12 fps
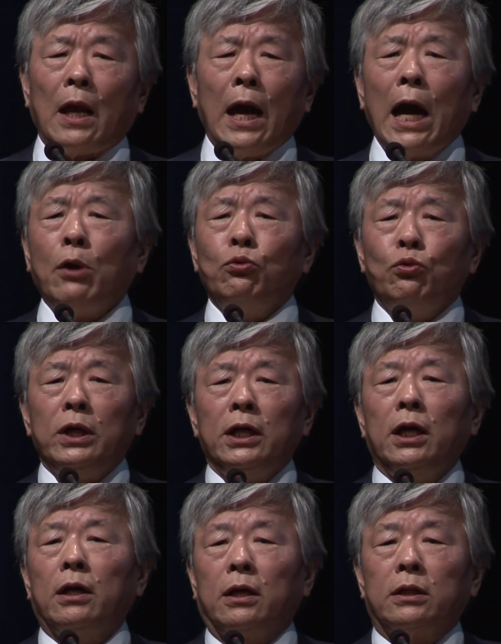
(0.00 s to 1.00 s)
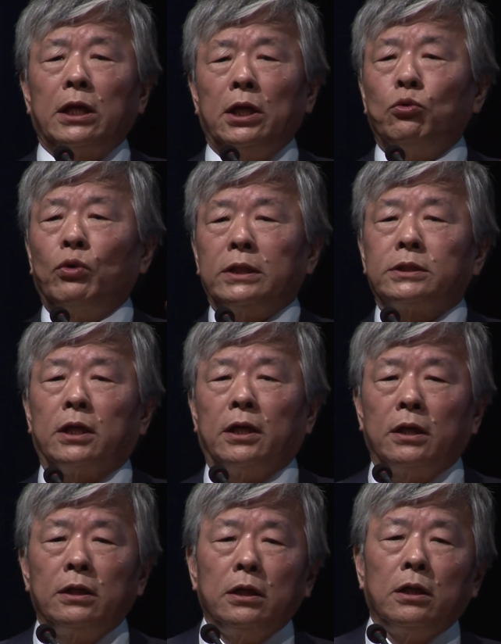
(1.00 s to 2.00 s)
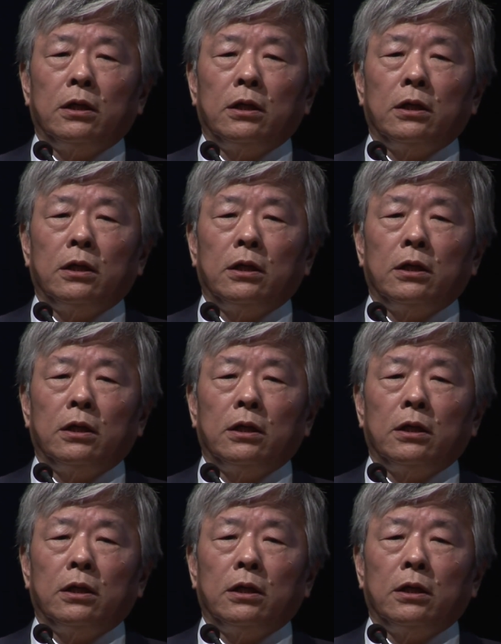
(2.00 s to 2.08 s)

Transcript: how we deal with the